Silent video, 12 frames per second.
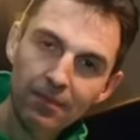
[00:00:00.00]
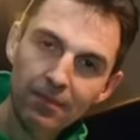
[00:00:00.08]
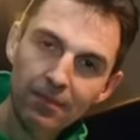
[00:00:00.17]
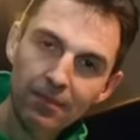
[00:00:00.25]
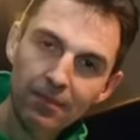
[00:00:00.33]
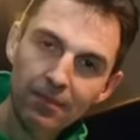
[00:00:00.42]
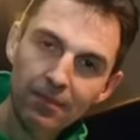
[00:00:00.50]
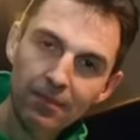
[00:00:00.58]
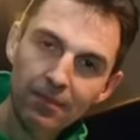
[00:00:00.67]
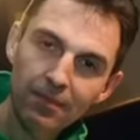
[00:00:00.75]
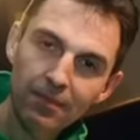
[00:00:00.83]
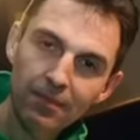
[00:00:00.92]

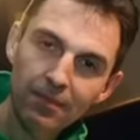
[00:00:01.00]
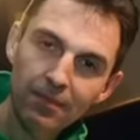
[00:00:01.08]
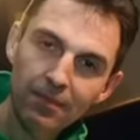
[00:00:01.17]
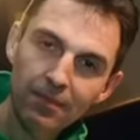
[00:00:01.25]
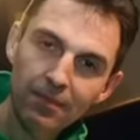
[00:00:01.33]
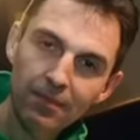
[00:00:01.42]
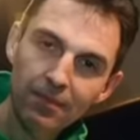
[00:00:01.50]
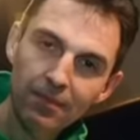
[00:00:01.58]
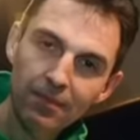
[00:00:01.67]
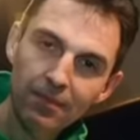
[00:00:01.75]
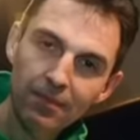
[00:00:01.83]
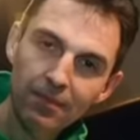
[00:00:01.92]

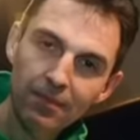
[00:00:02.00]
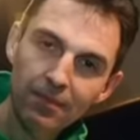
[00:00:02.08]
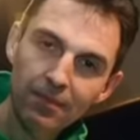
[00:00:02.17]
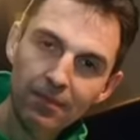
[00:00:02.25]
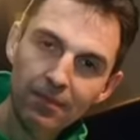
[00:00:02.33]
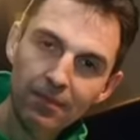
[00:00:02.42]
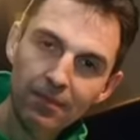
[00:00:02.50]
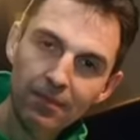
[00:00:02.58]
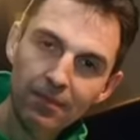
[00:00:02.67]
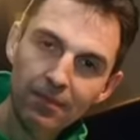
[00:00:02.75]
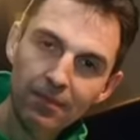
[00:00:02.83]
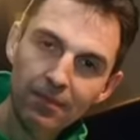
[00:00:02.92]

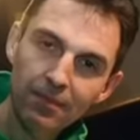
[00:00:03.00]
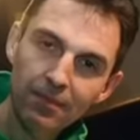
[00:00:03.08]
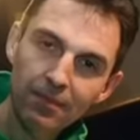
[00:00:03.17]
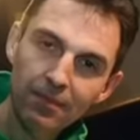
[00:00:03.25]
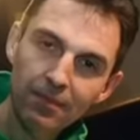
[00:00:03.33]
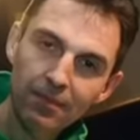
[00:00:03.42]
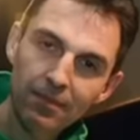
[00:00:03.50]
(not speaking)